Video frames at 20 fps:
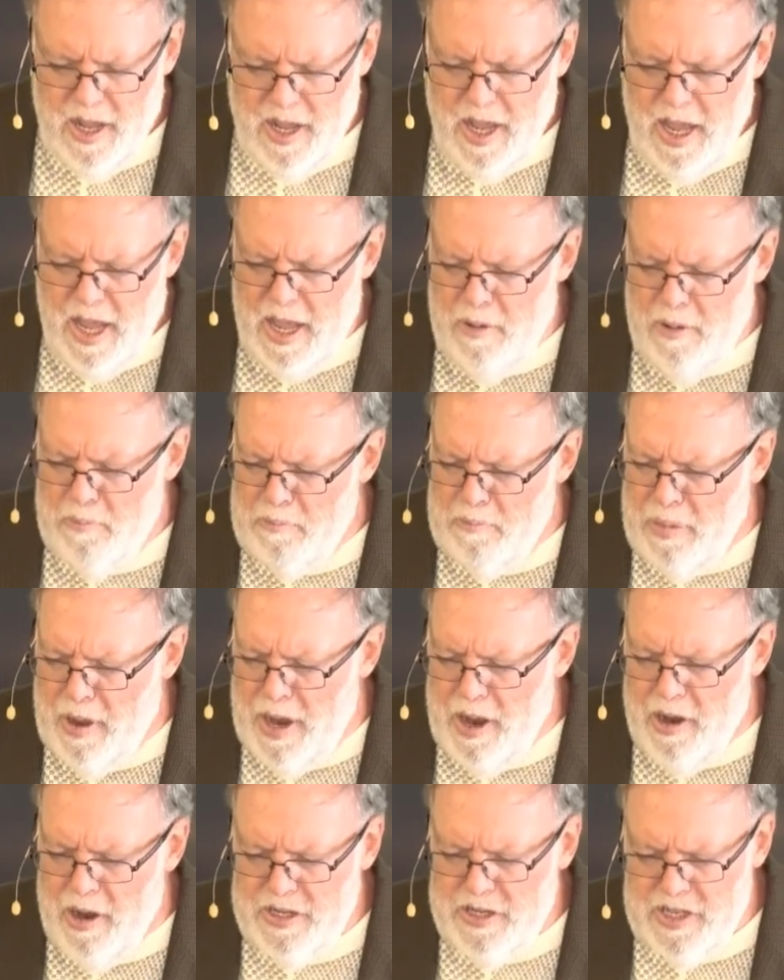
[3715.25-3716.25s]

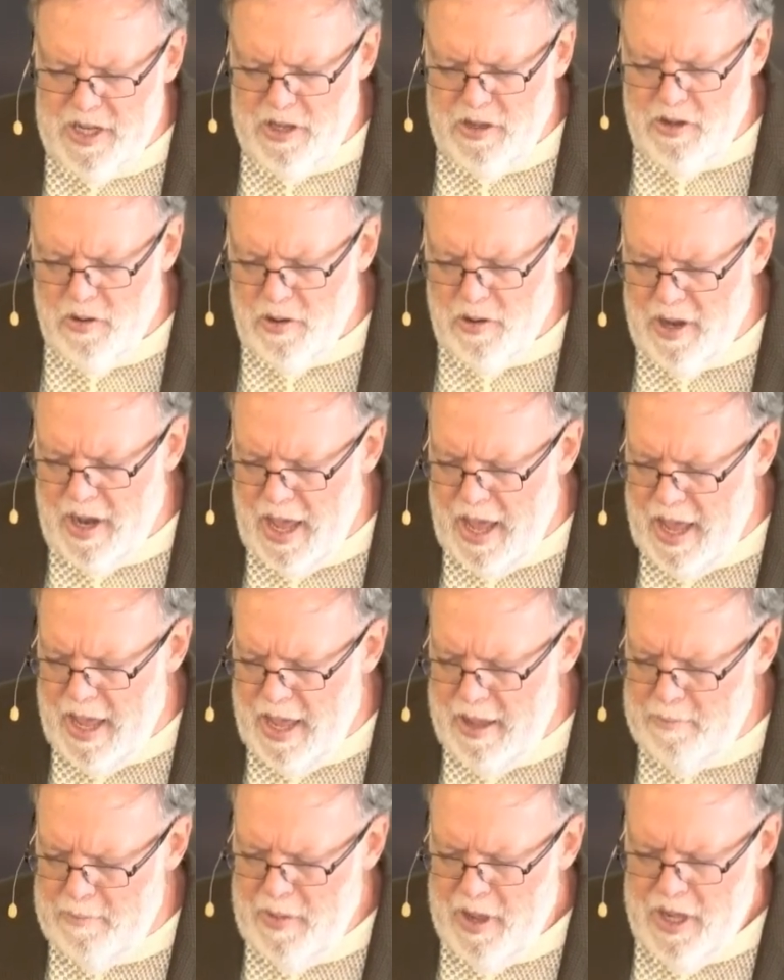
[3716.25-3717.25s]
embarrassing your
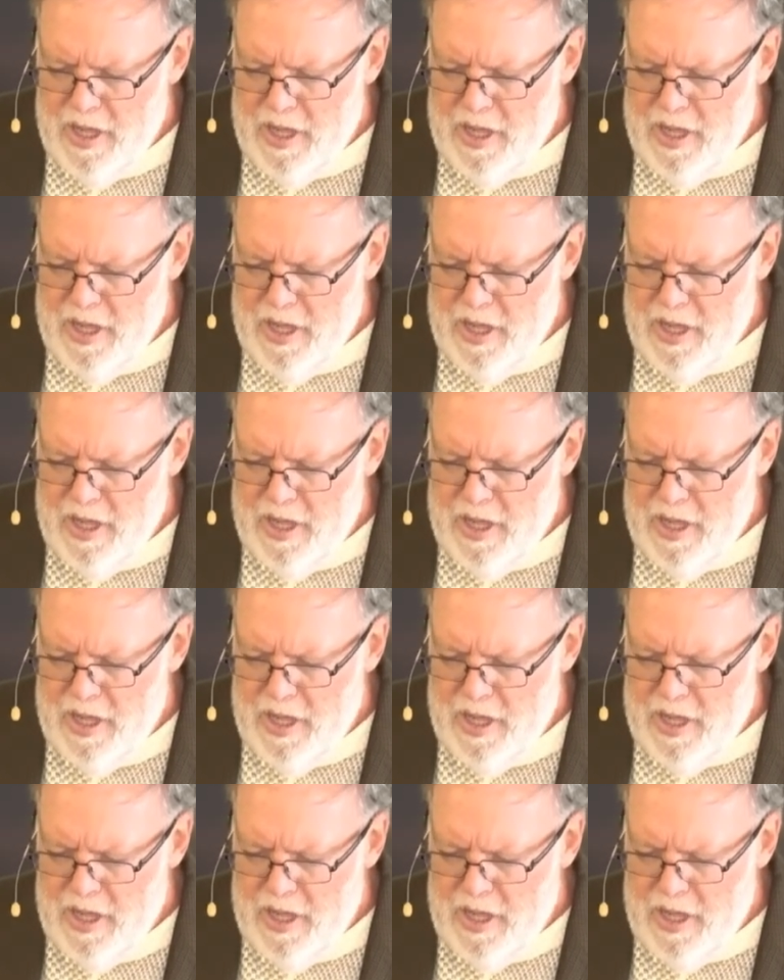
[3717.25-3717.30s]
name,